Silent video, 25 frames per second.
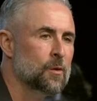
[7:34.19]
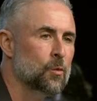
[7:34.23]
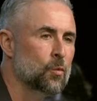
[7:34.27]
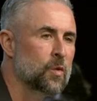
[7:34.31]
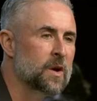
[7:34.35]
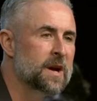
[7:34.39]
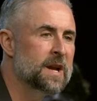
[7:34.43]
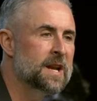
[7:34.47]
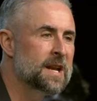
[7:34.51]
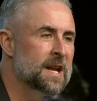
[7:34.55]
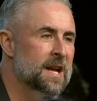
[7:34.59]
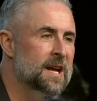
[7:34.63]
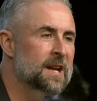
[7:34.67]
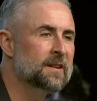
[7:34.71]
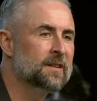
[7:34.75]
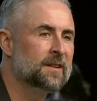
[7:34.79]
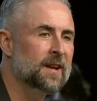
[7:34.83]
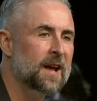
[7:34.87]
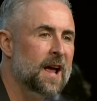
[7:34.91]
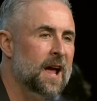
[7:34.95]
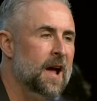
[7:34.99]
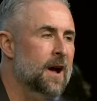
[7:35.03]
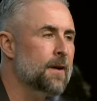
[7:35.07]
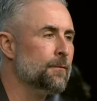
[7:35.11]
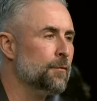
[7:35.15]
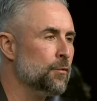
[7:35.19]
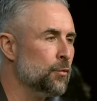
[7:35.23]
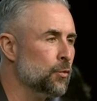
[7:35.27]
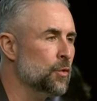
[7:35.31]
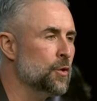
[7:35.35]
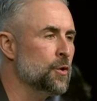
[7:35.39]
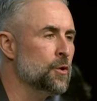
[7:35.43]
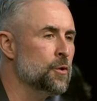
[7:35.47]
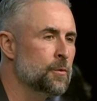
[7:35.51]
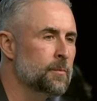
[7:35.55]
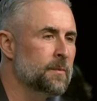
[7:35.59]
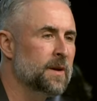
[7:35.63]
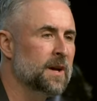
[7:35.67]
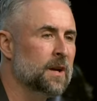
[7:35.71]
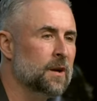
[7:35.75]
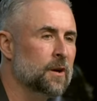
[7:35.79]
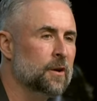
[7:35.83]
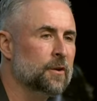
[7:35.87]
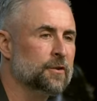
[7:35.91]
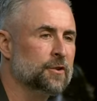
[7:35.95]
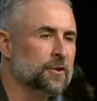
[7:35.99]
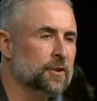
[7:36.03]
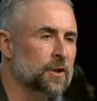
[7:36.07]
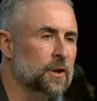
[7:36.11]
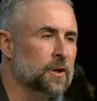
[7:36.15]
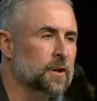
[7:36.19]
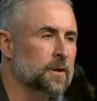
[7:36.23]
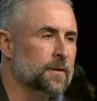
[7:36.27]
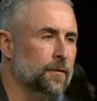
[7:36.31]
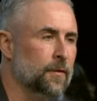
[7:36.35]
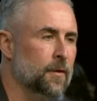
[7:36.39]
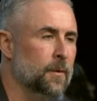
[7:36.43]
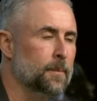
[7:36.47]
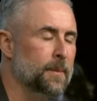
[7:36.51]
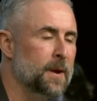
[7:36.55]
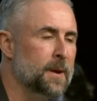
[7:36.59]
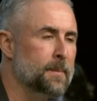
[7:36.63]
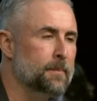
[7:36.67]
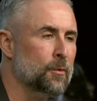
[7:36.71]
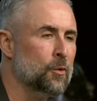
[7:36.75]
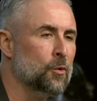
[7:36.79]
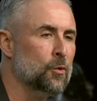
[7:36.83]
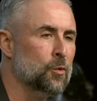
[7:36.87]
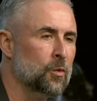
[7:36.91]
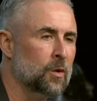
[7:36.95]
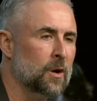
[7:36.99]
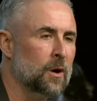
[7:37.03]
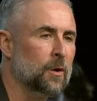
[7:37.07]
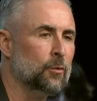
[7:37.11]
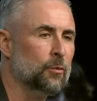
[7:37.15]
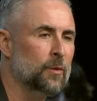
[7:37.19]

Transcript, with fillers: We need to have room in our church for people who are